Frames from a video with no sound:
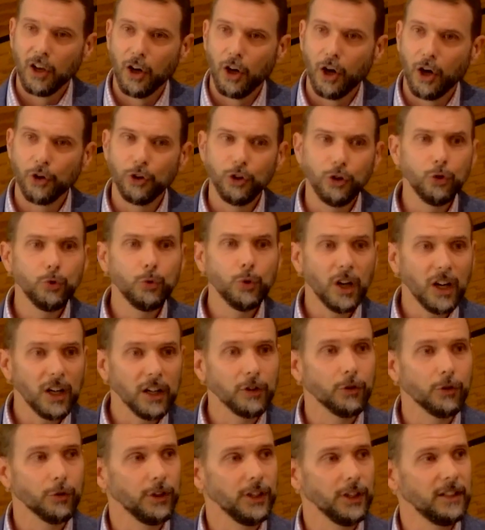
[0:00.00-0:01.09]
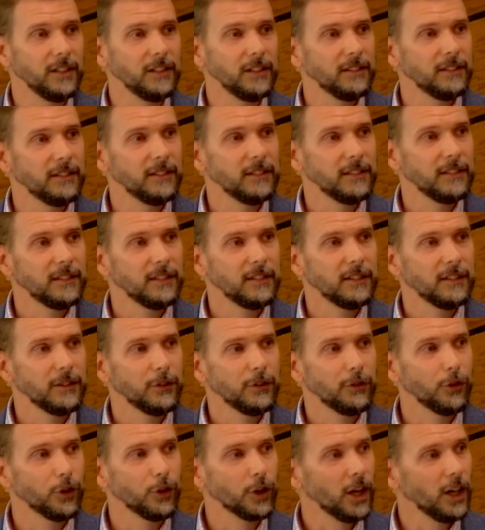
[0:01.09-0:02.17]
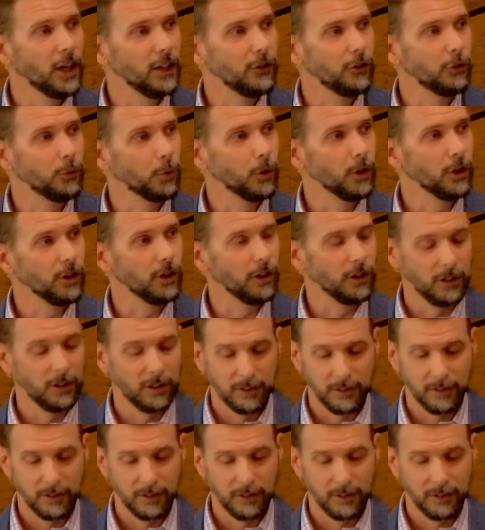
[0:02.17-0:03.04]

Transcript: Are you hungry? for God's word.